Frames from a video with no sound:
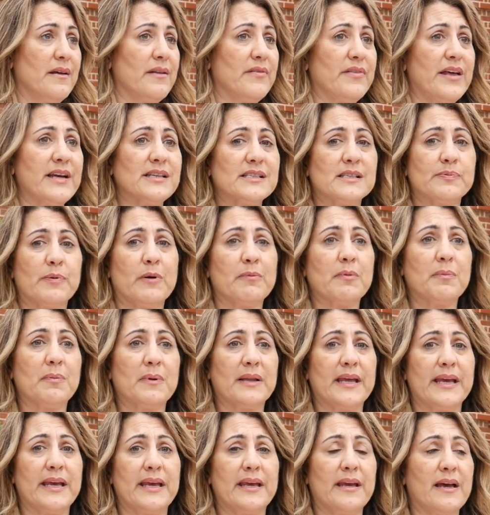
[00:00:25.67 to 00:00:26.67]
That's
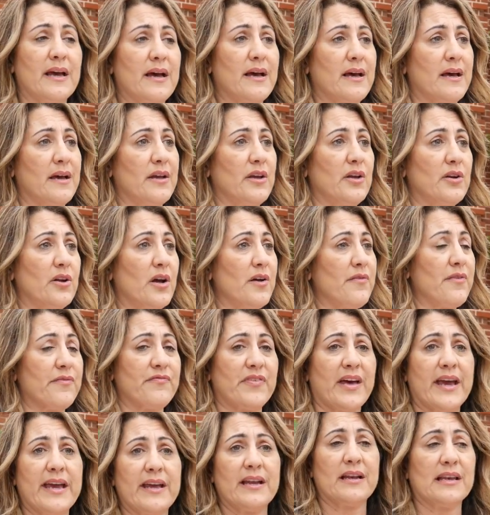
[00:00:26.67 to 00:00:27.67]
probably, uh, you know, that
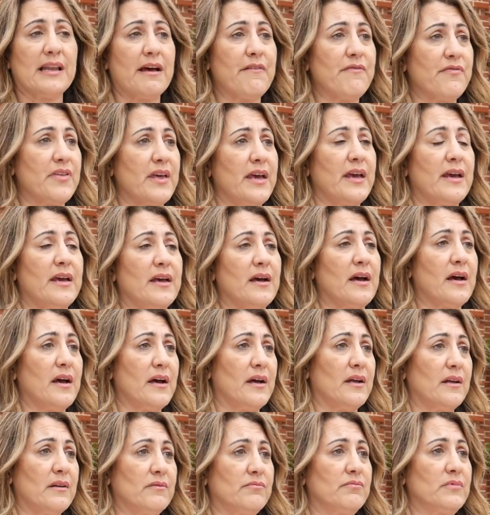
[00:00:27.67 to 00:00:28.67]
they love their
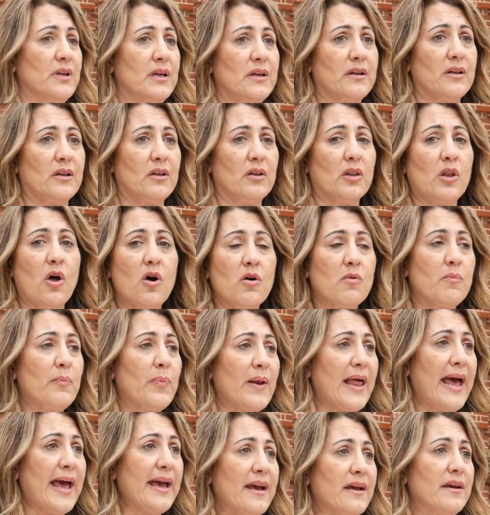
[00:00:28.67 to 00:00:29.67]
uh, long
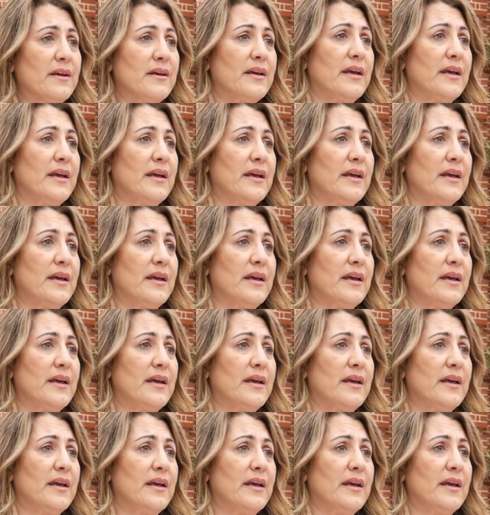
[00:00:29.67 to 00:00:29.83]
black,